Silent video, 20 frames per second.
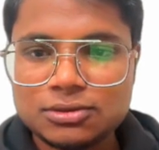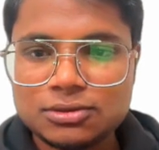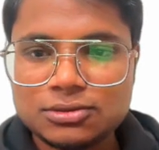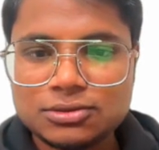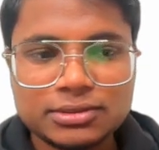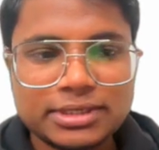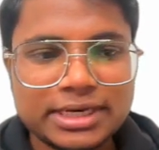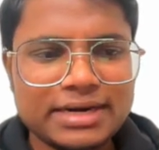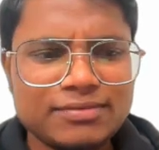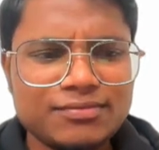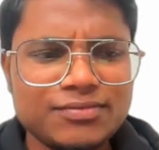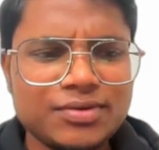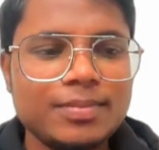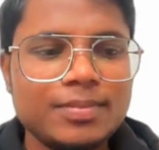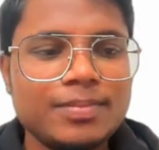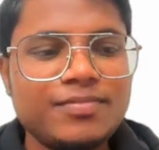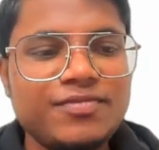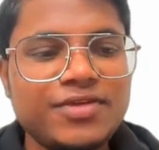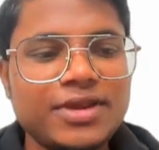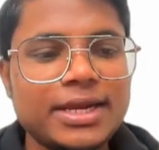that
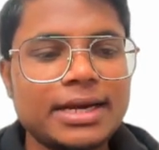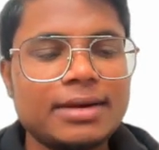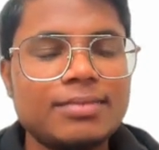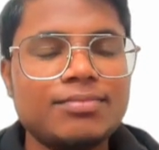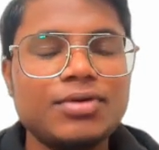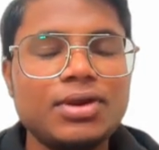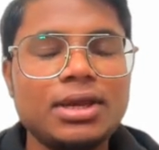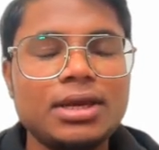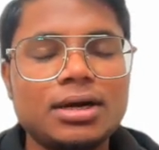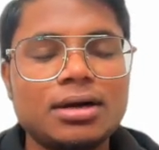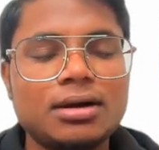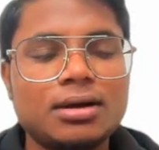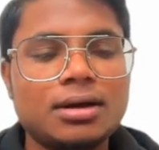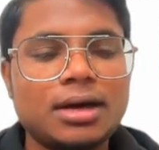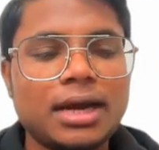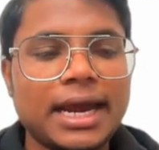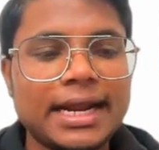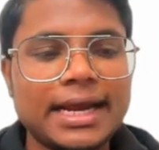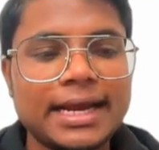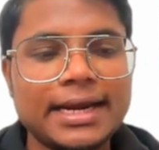we can be
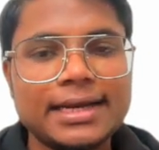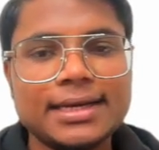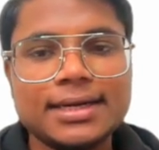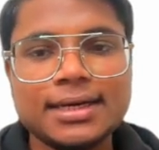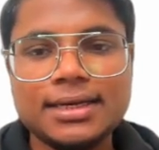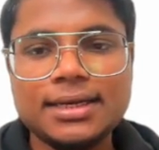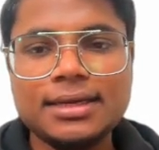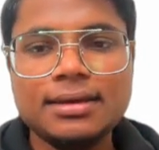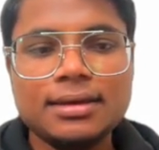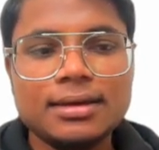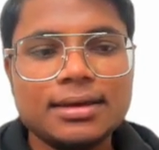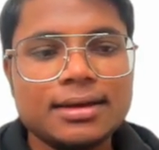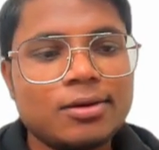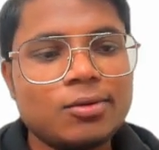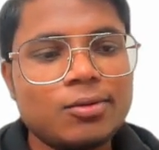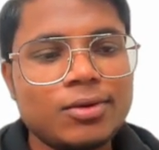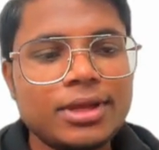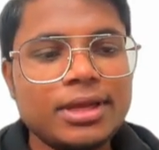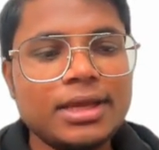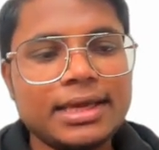hierarchically
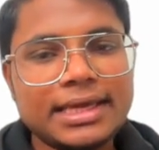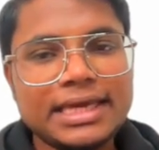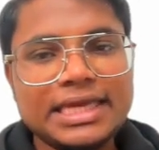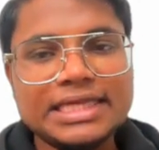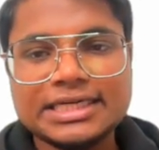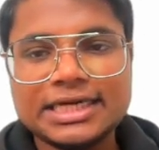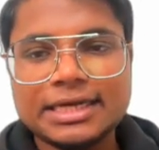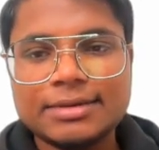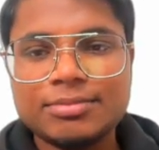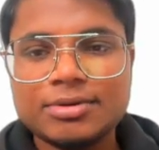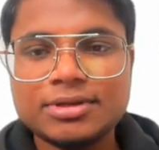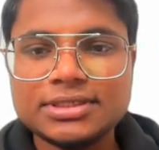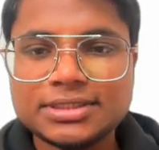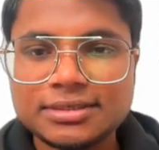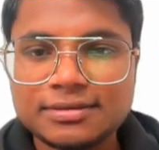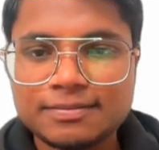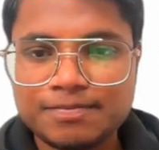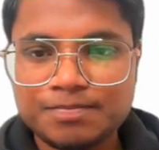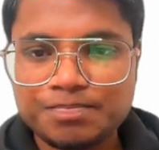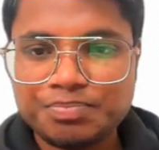cloning each and
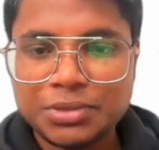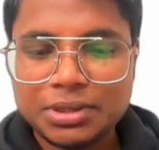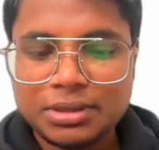everything.